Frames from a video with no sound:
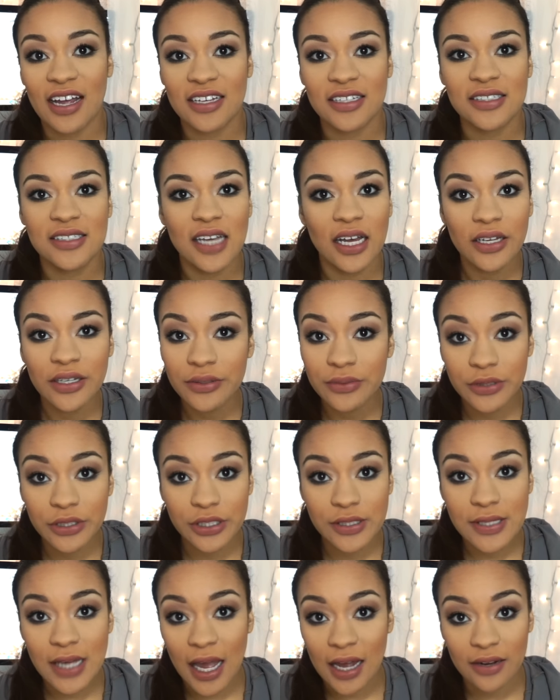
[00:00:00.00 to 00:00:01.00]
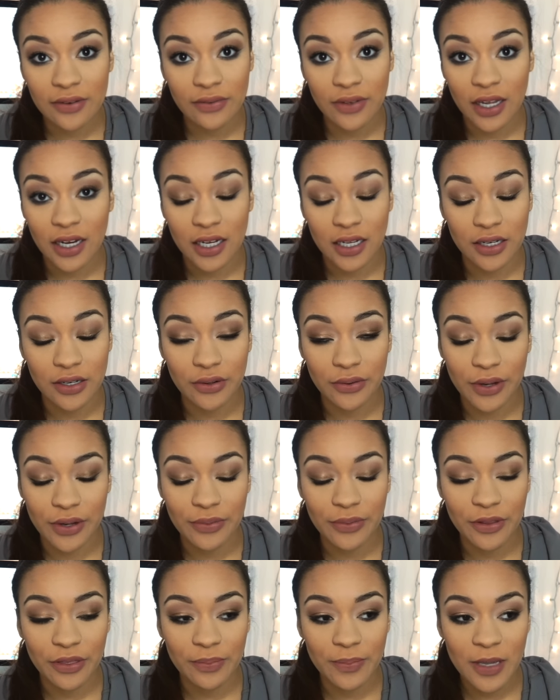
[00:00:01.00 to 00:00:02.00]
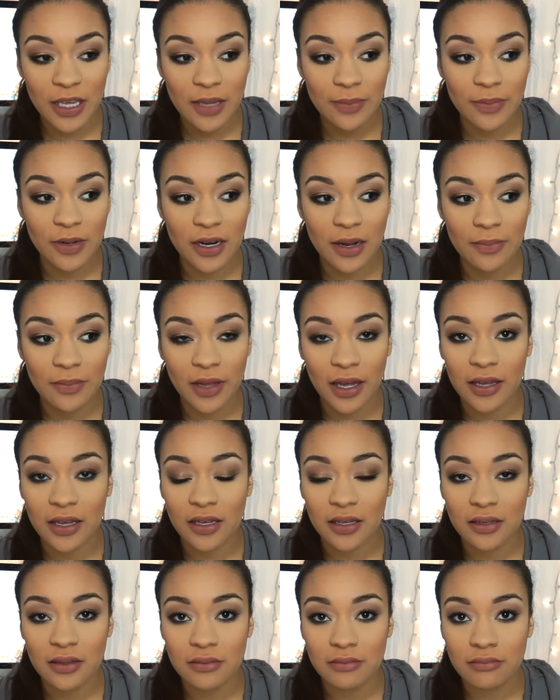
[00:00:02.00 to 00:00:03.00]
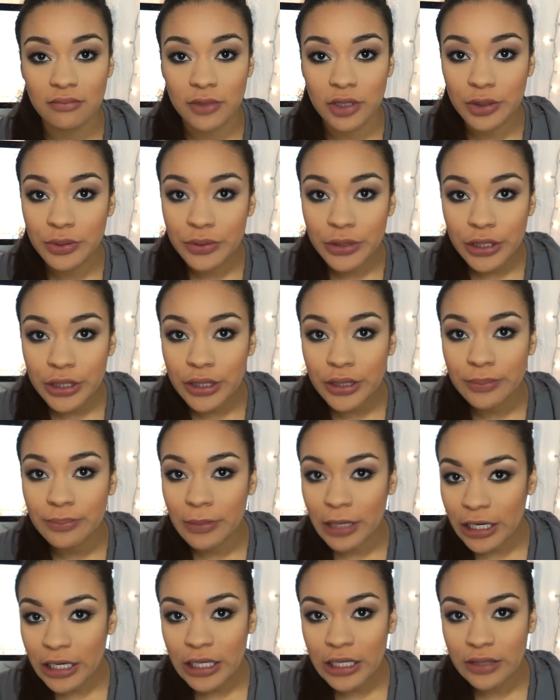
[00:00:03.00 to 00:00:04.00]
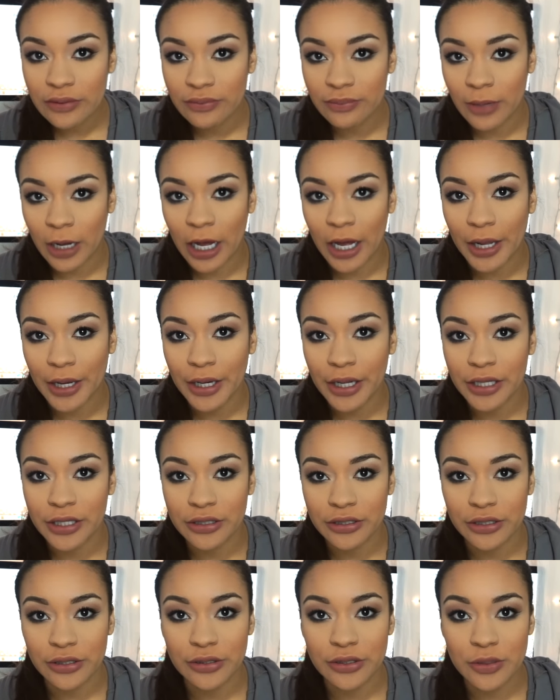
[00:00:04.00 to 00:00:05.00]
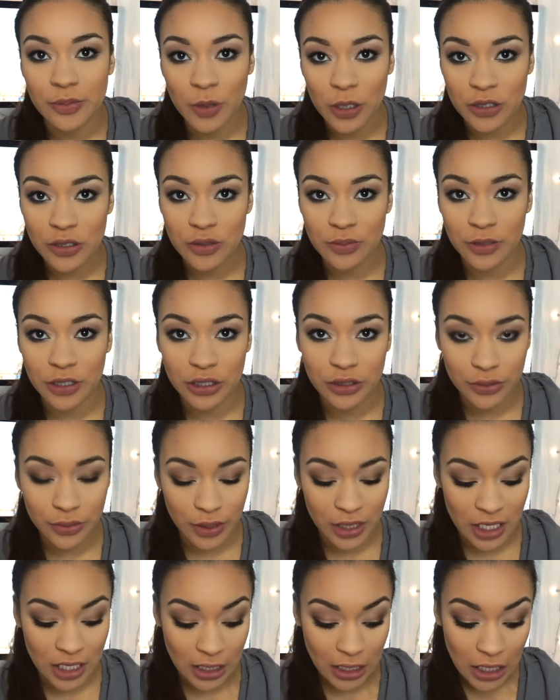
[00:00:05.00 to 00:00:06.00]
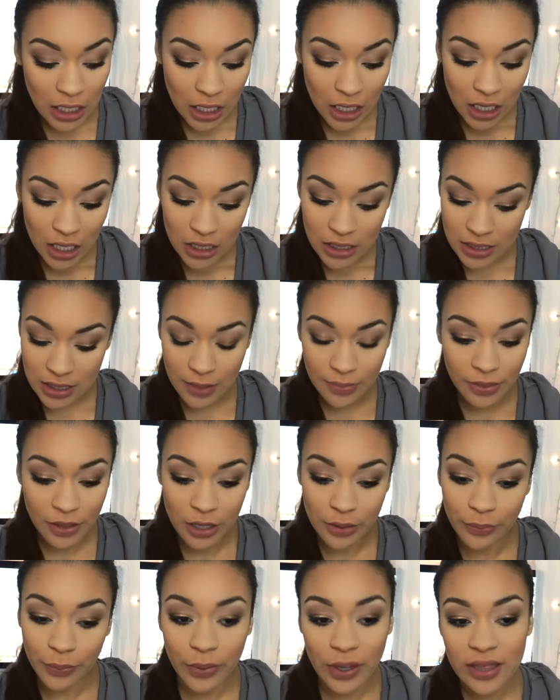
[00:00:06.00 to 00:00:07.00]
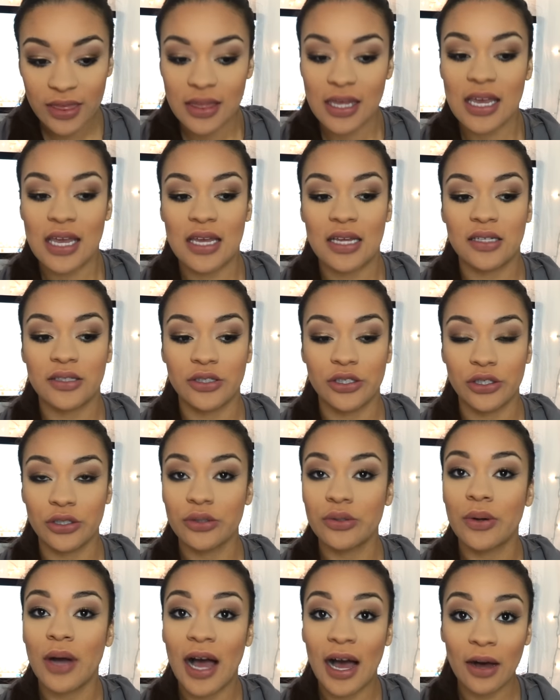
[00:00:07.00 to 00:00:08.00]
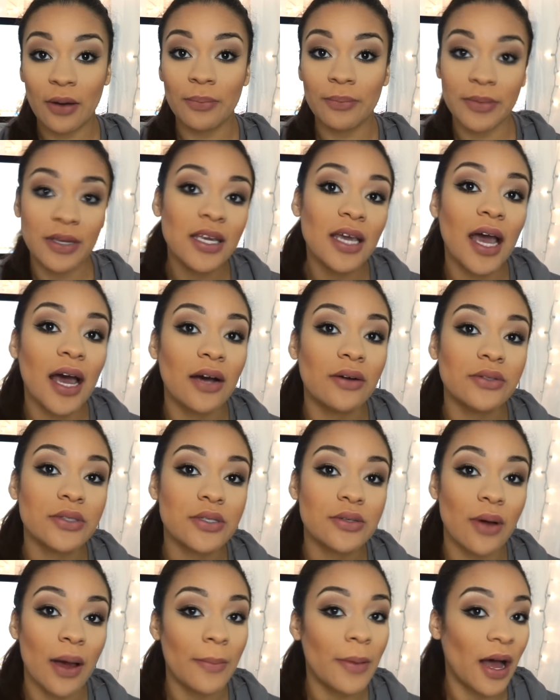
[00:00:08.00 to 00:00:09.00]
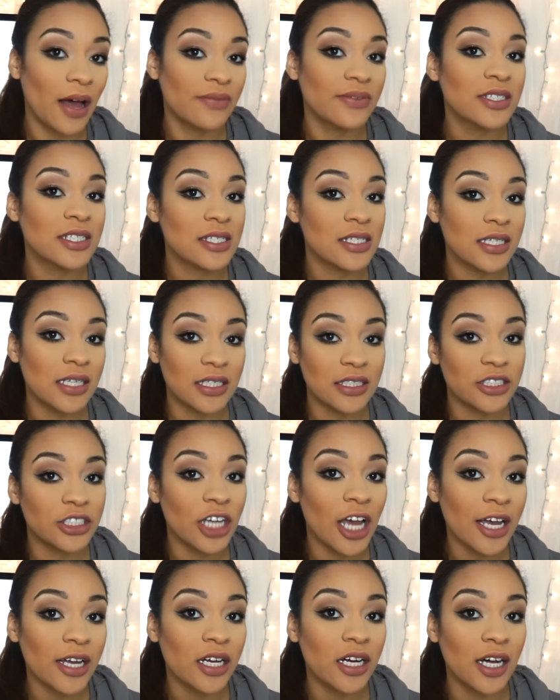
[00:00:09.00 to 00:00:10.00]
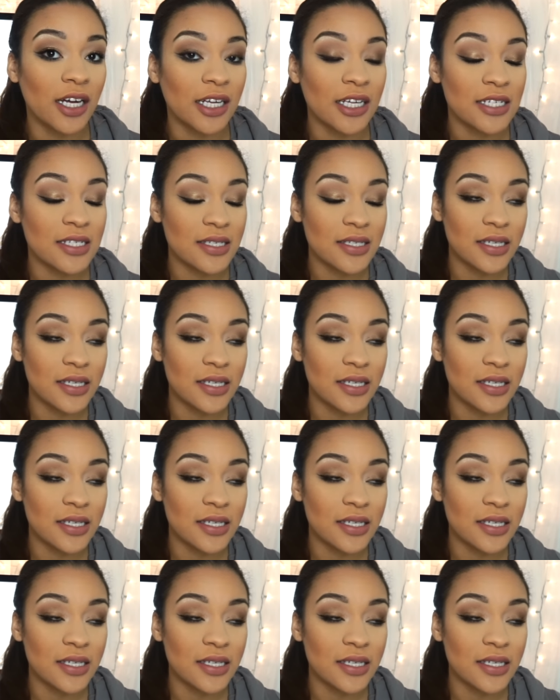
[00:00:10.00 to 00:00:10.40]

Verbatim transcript: I could tell he was just kind of getting annoyed with me, but I'm like, you took money of mine and you're supposed to be doing something with it to help me out. So I'm obviously going to check on it.